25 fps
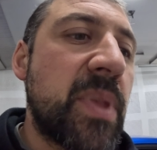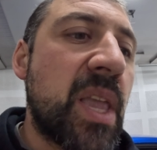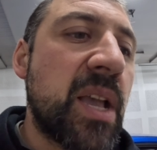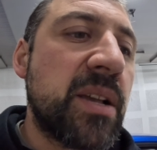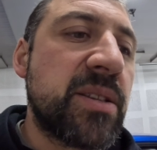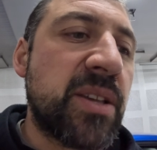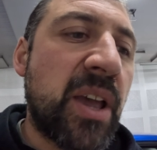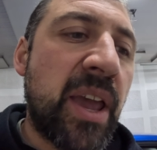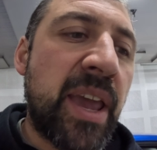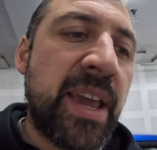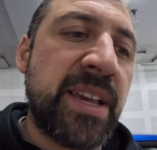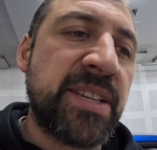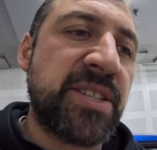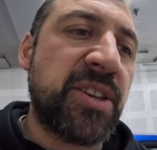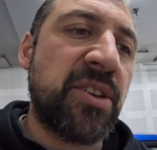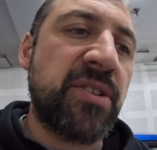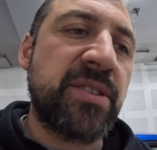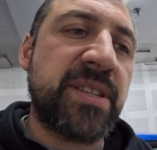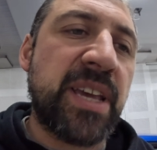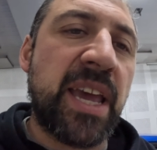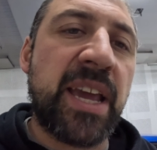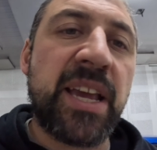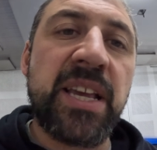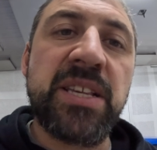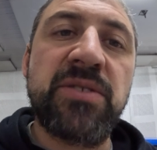So
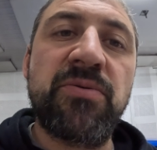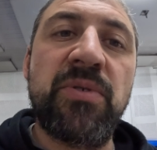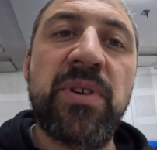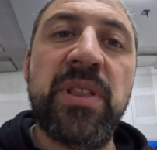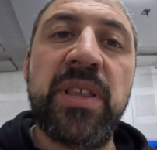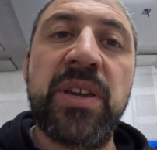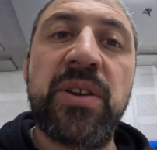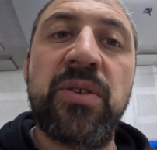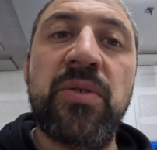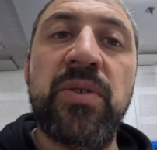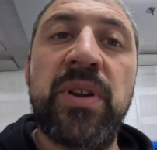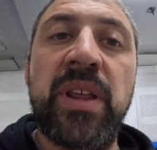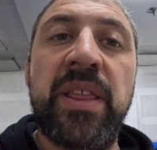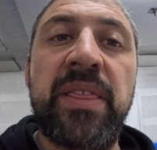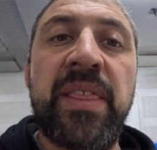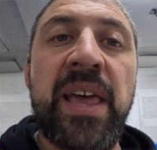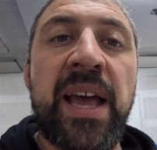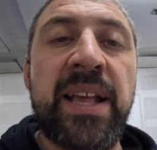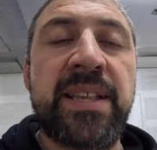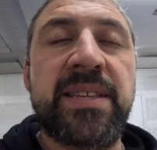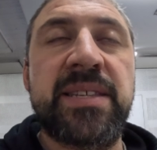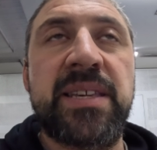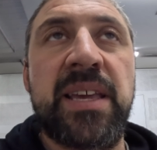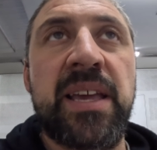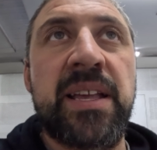EcuTek is really good in
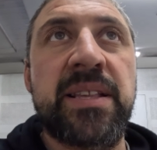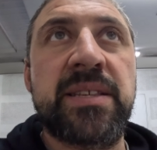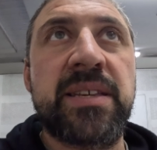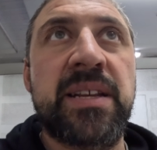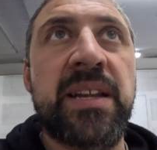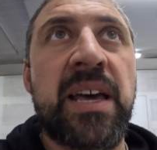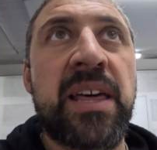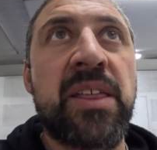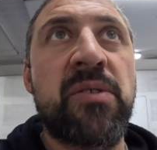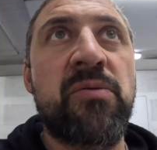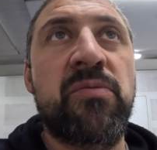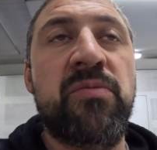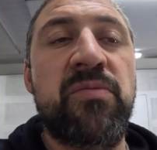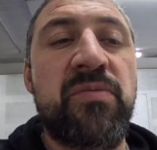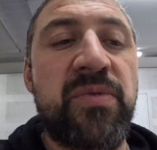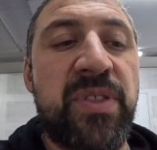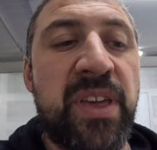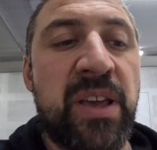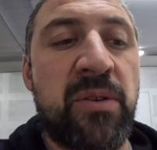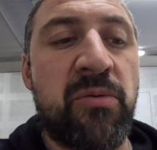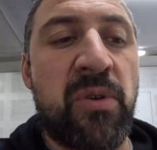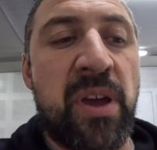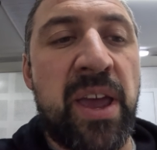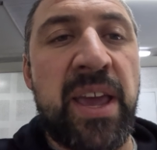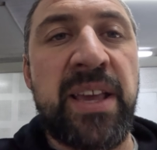that sense. Another
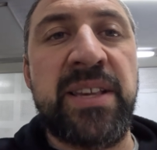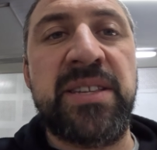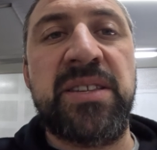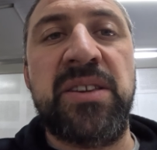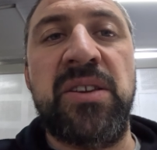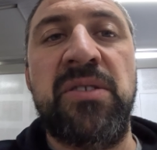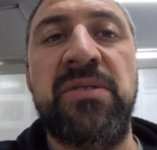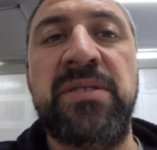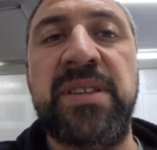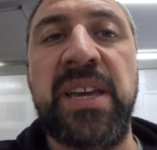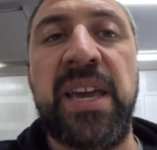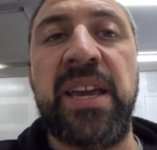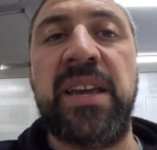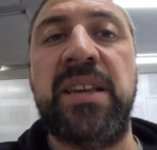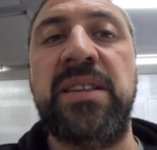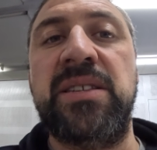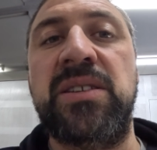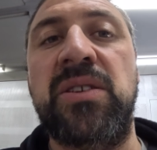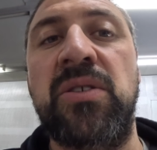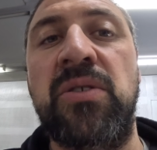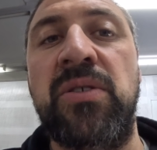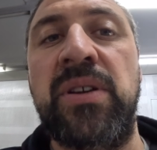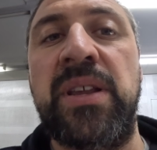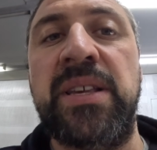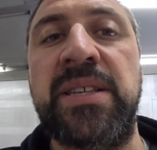thing where EcuTek is
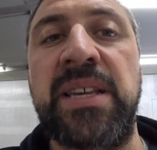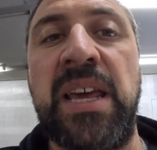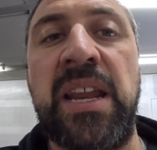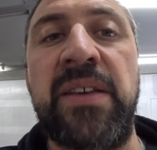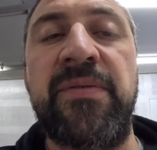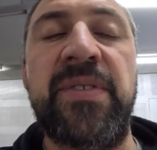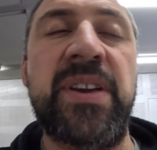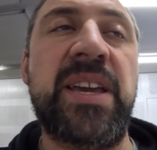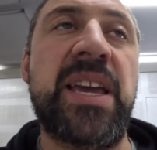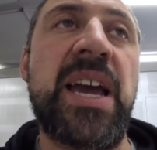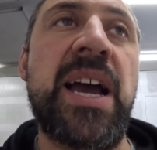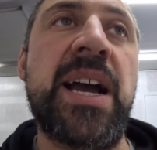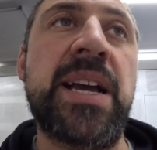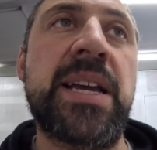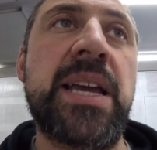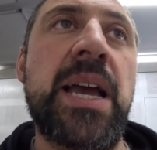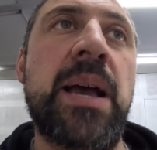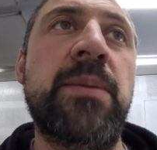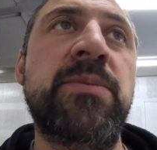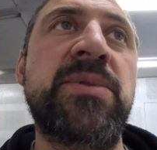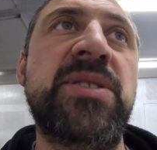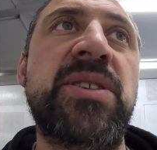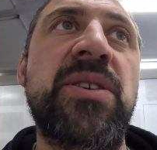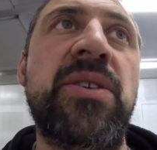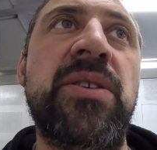good is that if a car
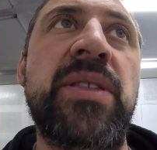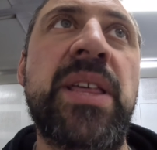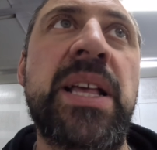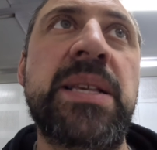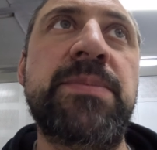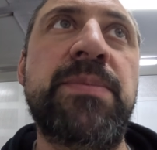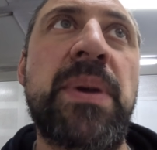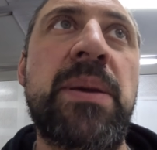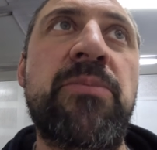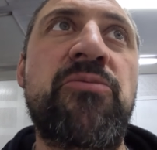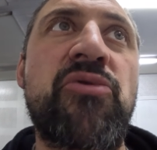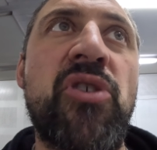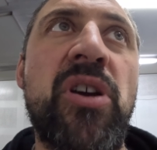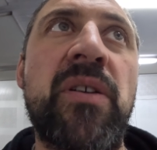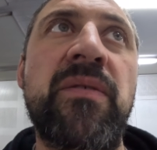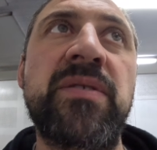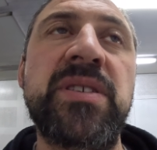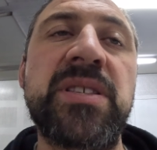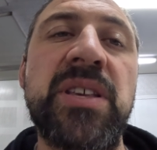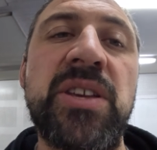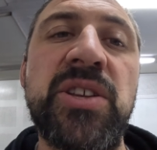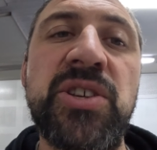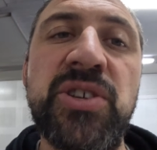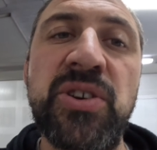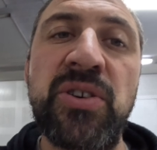comes to you that's been
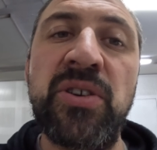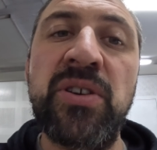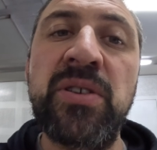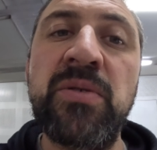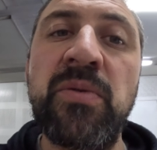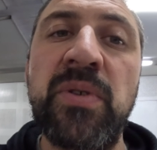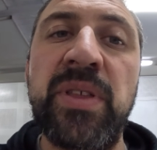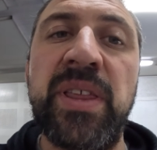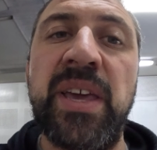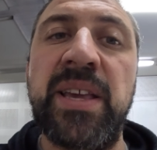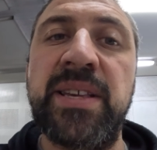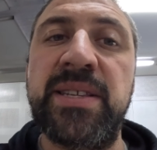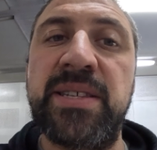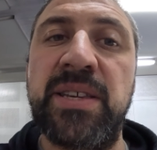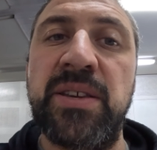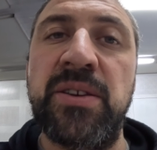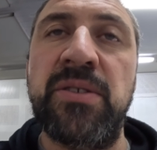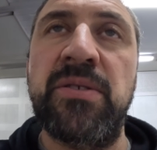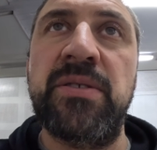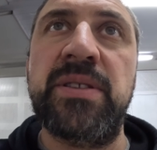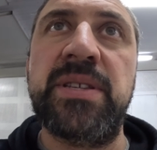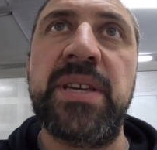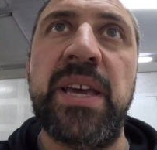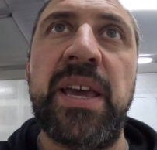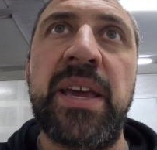previously tuned with
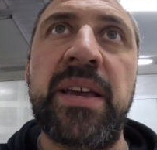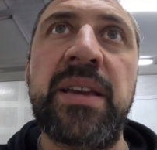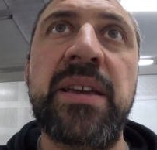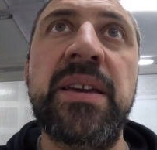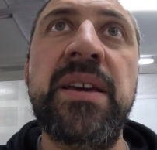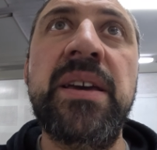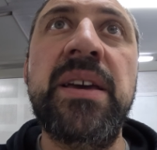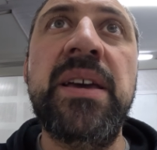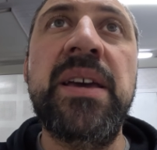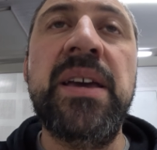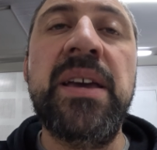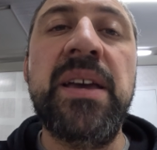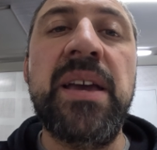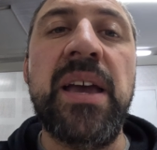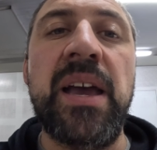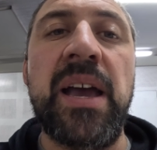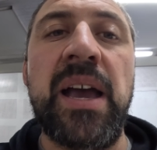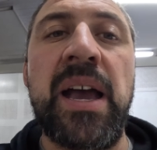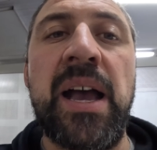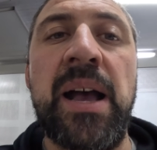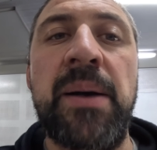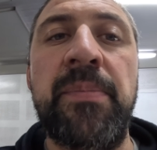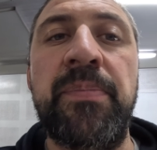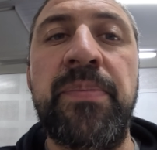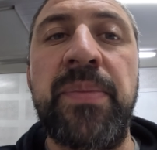EcuTek,
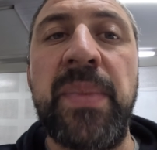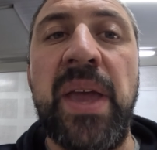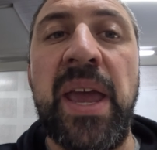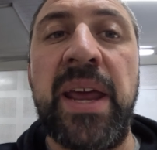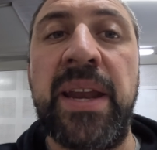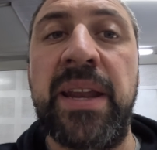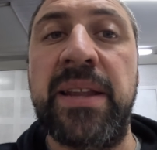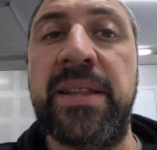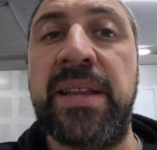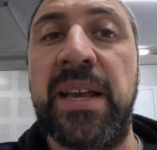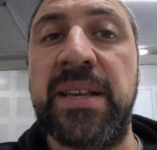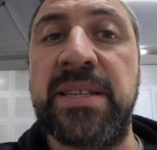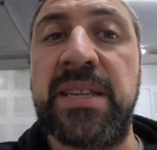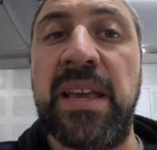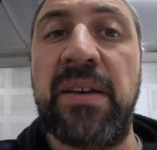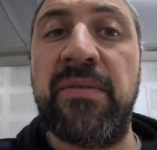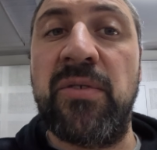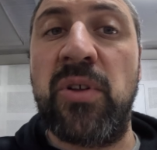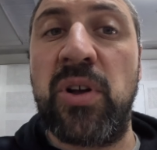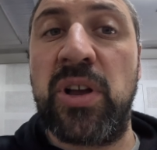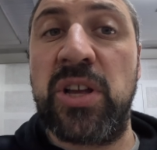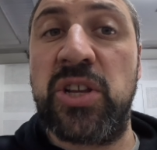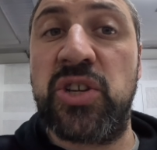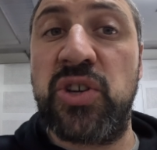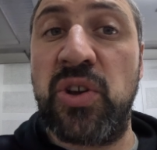and it does have
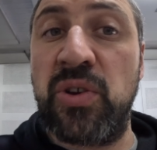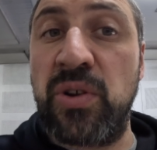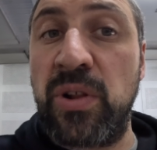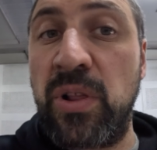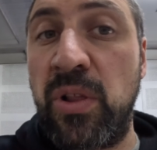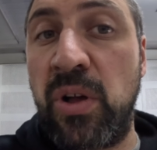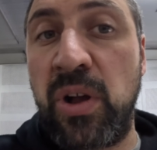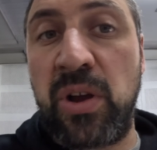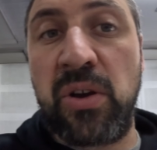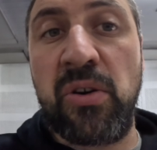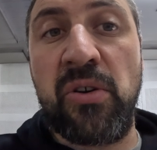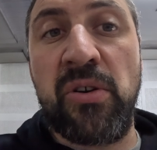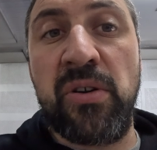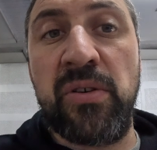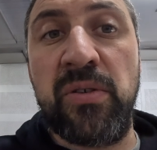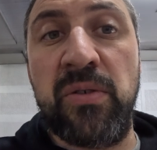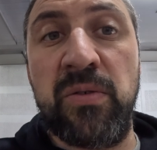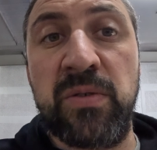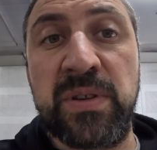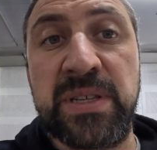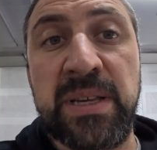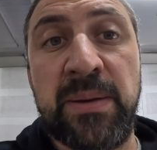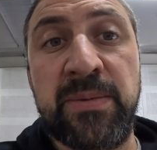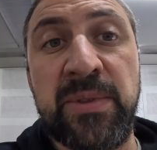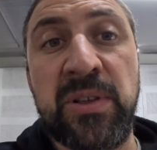like a tuner lock
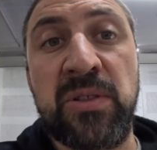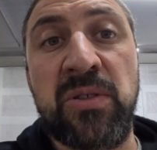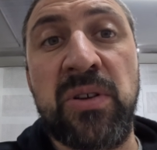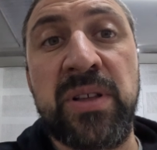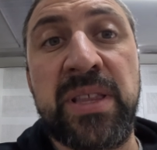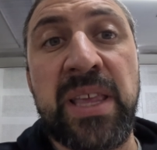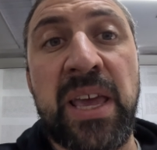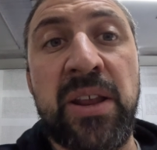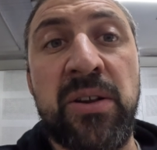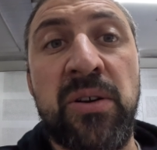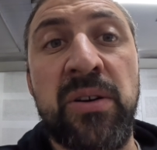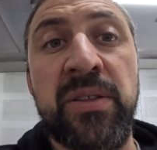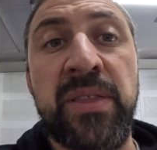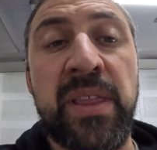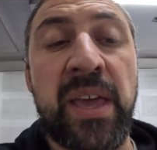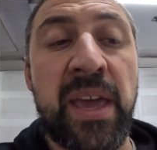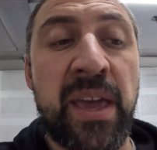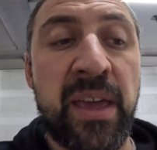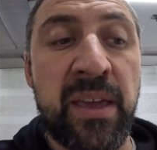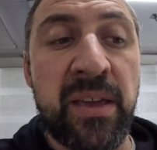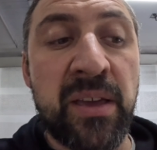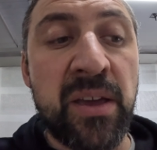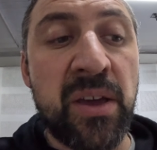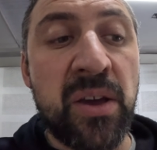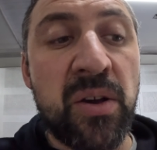or something like that on
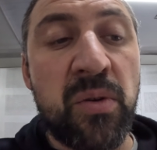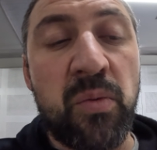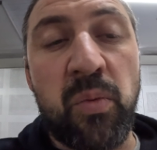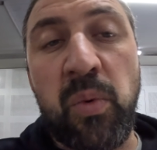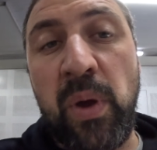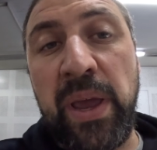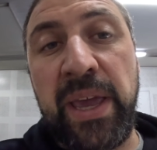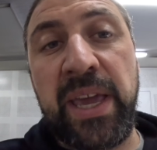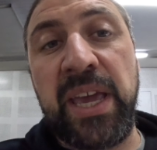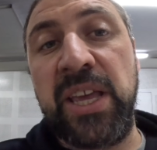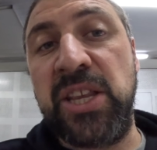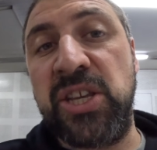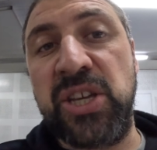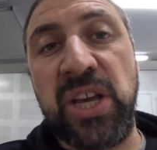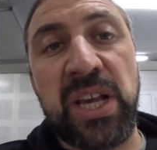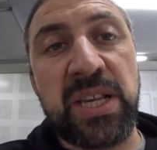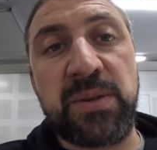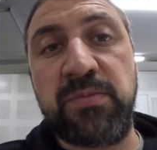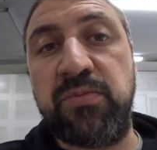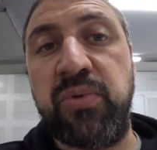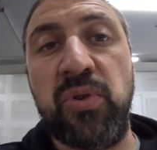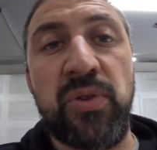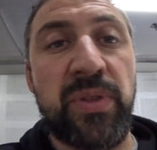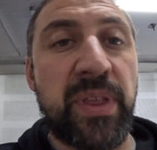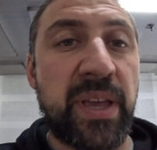there, we can
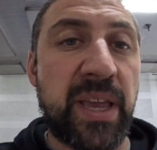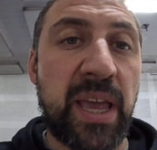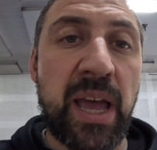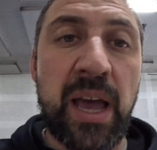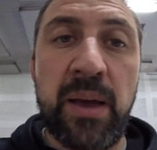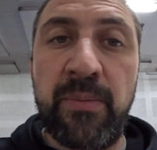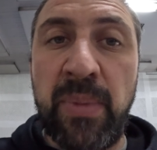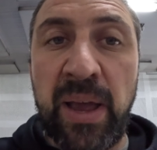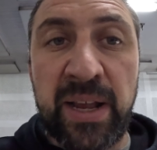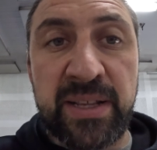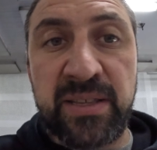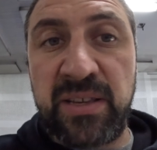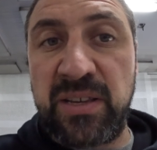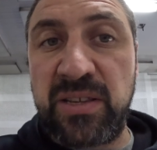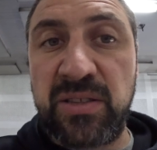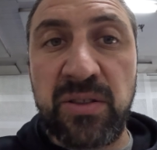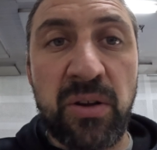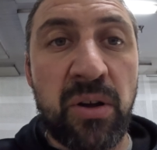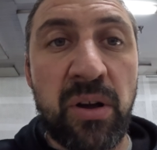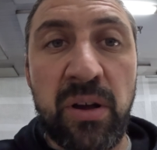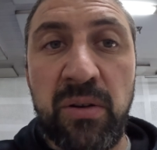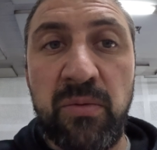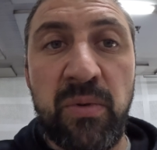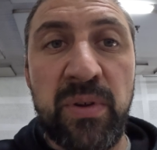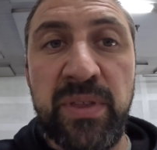just put the car back to
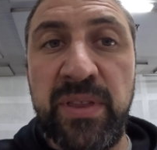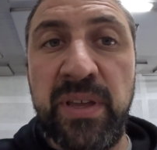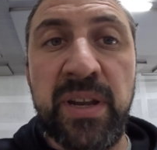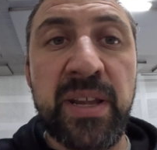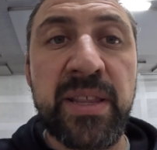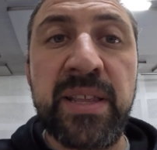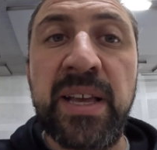stock with it.